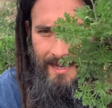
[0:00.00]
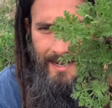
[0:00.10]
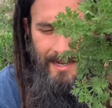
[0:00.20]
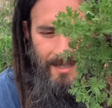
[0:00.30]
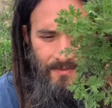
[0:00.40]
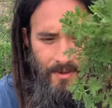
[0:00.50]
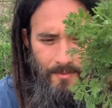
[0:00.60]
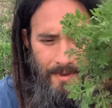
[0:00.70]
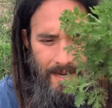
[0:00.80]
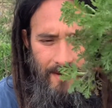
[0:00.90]
Knoxville,
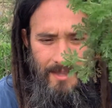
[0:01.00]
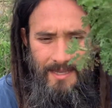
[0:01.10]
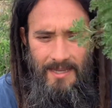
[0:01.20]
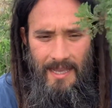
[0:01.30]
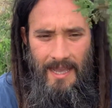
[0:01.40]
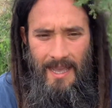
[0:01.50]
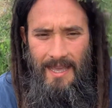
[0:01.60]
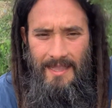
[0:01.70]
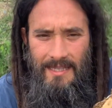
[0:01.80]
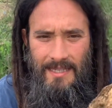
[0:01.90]
Maryland.
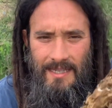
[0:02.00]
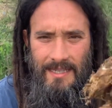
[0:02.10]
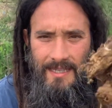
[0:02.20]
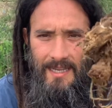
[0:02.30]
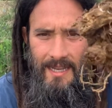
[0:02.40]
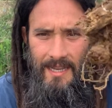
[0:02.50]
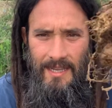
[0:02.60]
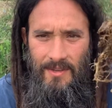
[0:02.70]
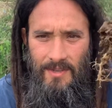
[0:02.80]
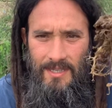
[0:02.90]
And this is, uh,
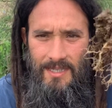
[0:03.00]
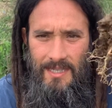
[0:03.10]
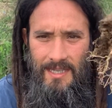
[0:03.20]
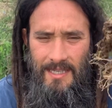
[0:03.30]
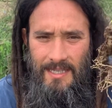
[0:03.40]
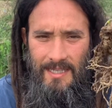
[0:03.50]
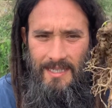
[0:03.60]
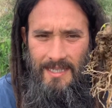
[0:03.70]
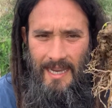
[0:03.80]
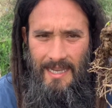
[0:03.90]
you can see, this is
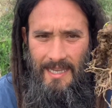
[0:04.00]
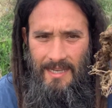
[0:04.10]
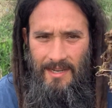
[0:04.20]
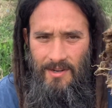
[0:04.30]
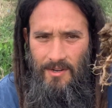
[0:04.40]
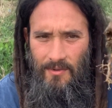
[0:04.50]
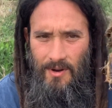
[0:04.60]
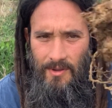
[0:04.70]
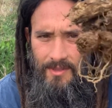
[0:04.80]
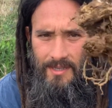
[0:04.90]
second year
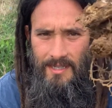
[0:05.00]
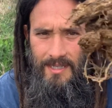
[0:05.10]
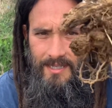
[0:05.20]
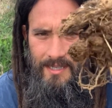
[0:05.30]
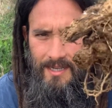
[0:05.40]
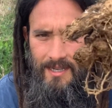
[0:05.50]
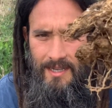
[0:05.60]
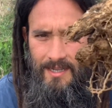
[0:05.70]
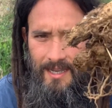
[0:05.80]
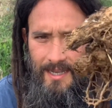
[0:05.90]
growth. This is
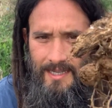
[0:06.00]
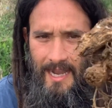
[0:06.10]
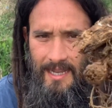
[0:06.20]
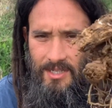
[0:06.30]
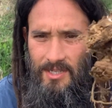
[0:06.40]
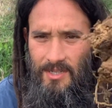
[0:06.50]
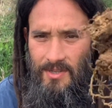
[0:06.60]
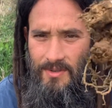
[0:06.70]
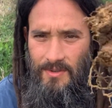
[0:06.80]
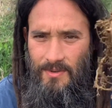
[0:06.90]
attached
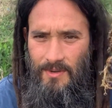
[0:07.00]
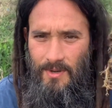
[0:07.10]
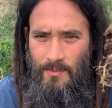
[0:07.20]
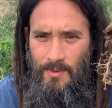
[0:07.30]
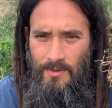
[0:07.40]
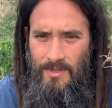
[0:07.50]
to a root